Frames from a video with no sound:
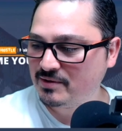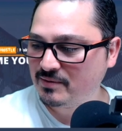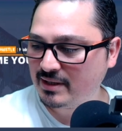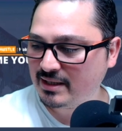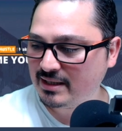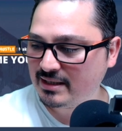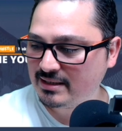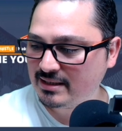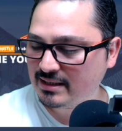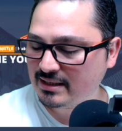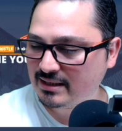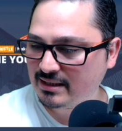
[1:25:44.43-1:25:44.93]
one
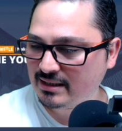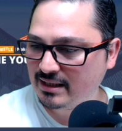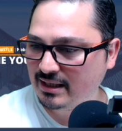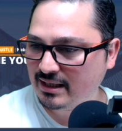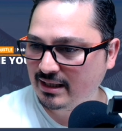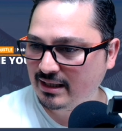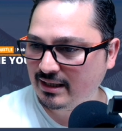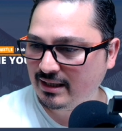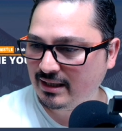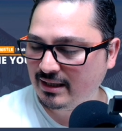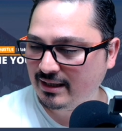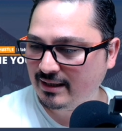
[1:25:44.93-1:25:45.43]
is it.
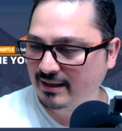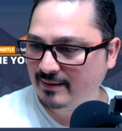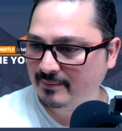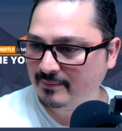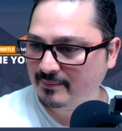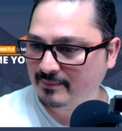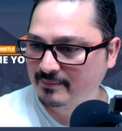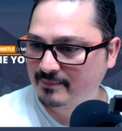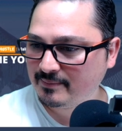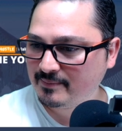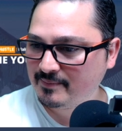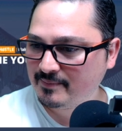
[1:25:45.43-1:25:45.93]
Uh... Oh, um, uh,
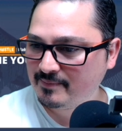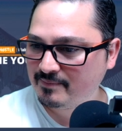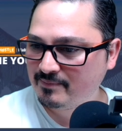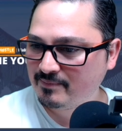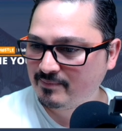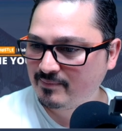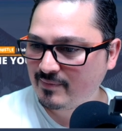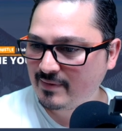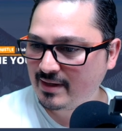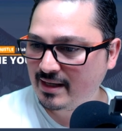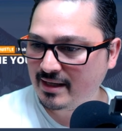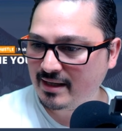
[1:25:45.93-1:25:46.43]
mate.
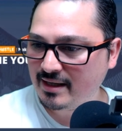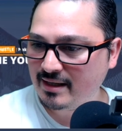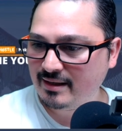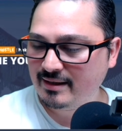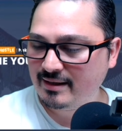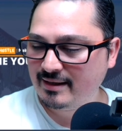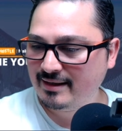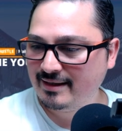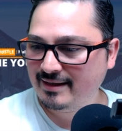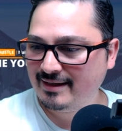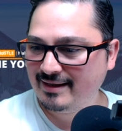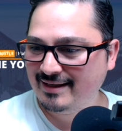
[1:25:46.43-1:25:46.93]
I'm
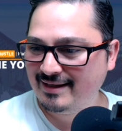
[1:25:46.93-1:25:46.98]
smashing the